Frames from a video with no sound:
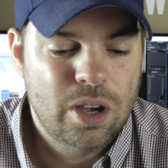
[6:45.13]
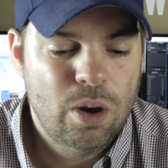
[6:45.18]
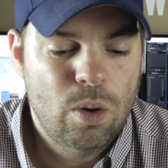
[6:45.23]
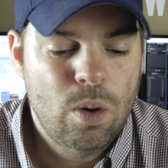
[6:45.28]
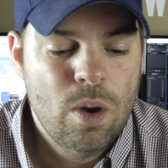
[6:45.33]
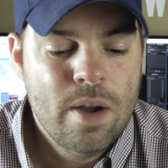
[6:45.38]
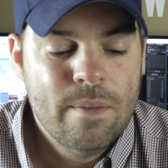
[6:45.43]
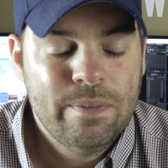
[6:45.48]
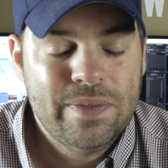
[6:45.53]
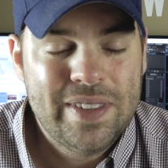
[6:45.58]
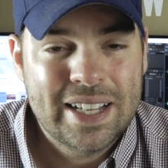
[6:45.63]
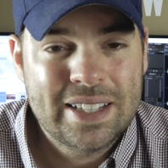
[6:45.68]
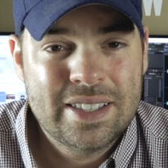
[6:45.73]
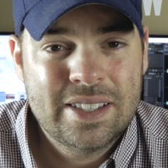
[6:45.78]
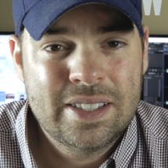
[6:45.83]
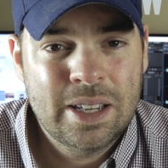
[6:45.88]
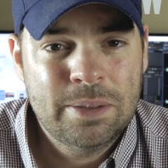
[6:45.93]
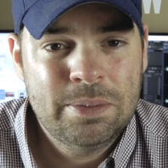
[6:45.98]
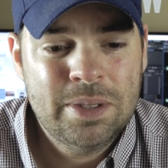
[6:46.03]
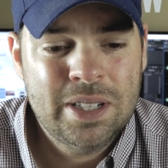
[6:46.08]
So
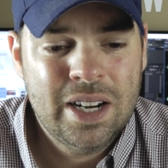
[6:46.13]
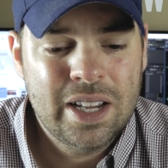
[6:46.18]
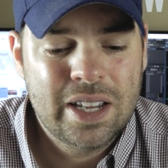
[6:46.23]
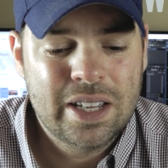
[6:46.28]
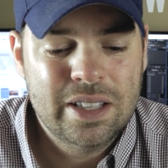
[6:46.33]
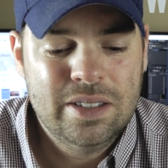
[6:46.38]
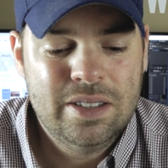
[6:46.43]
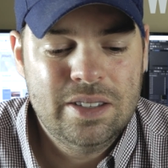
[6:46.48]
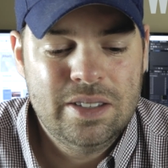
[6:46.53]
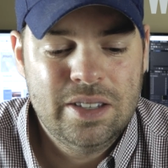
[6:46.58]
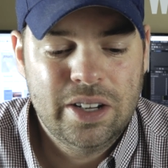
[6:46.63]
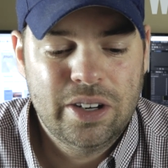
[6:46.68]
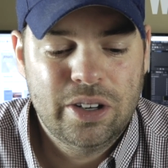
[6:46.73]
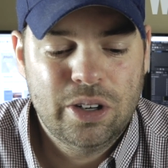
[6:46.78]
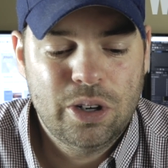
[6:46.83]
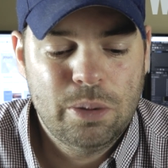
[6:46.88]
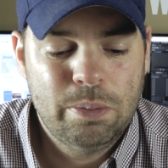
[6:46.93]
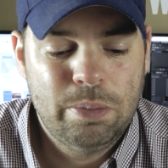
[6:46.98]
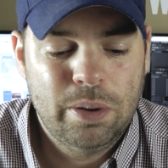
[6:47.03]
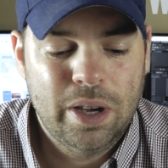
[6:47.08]
that's something to
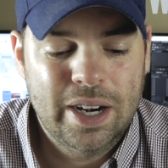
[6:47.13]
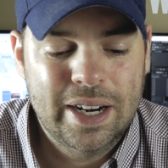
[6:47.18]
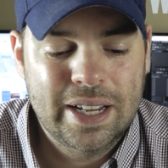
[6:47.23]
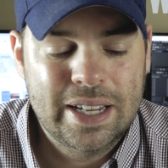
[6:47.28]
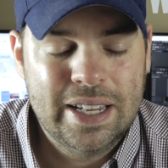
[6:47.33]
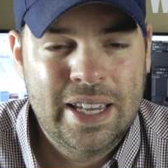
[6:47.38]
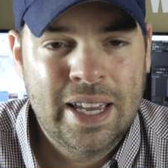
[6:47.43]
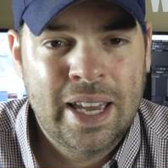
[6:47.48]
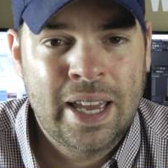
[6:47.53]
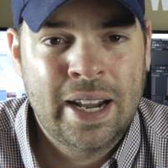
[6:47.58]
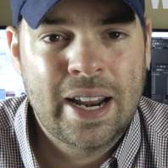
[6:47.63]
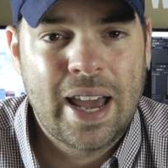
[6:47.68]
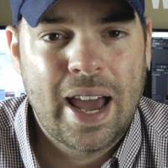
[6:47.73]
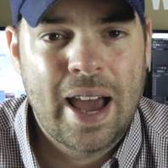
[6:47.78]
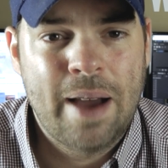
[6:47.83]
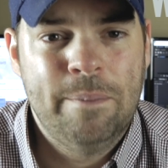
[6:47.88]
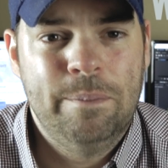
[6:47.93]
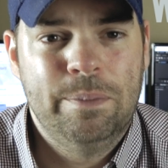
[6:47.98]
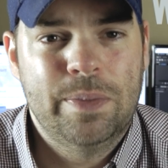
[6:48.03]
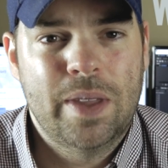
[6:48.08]
consider. But
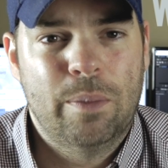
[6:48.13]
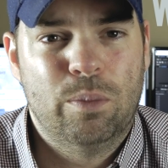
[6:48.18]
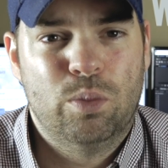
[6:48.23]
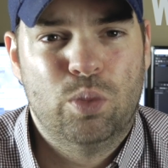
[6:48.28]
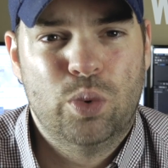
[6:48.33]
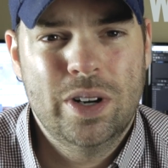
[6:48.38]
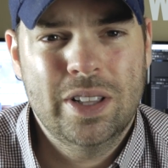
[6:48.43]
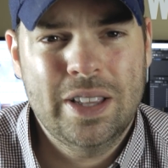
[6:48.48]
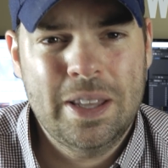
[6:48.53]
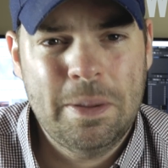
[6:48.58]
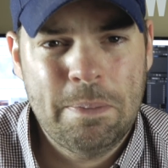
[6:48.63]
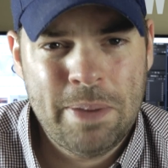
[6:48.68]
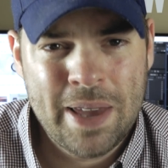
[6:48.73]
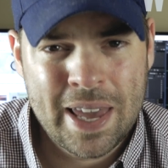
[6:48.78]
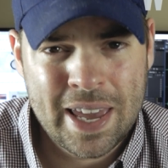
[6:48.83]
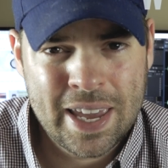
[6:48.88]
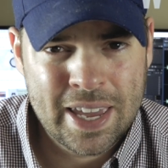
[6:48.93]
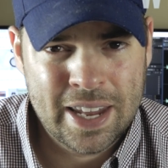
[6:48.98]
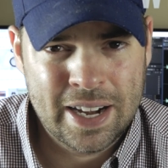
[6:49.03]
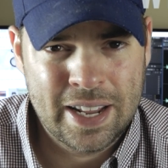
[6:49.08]
again, I'm really
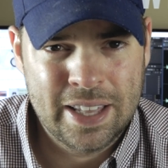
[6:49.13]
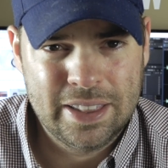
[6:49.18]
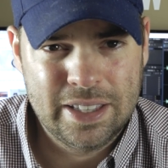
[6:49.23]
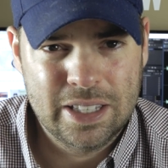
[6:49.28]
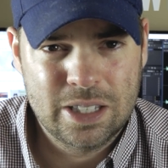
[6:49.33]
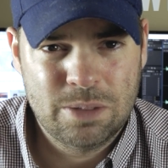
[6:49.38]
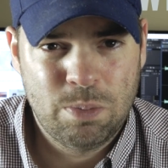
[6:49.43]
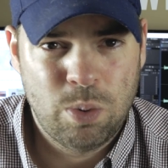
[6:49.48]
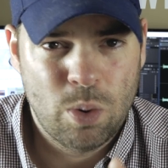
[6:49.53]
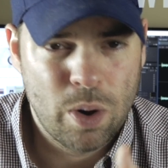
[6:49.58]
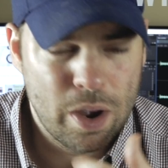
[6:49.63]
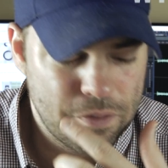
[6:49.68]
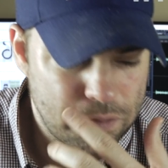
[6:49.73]
picking at this